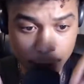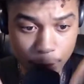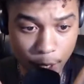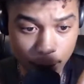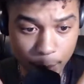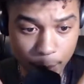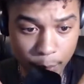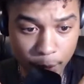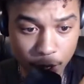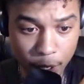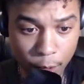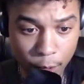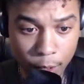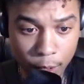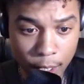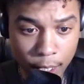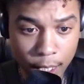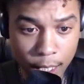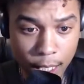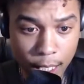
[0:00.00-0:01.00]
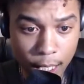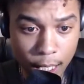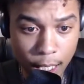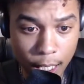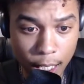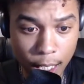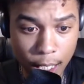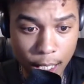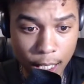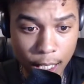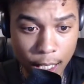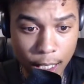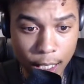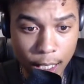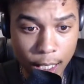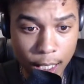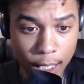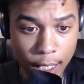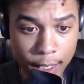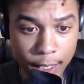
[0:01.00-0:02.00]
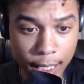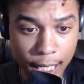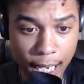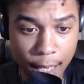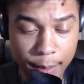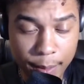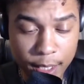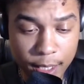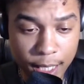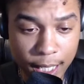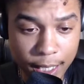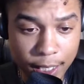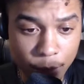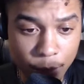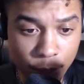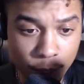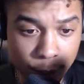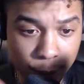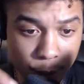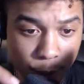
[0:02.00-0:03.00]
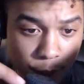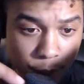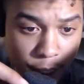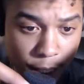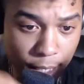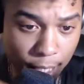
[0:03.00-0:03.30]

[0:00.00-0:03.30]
Drop it below uh, uh, uh, in the comment section while you're doing it.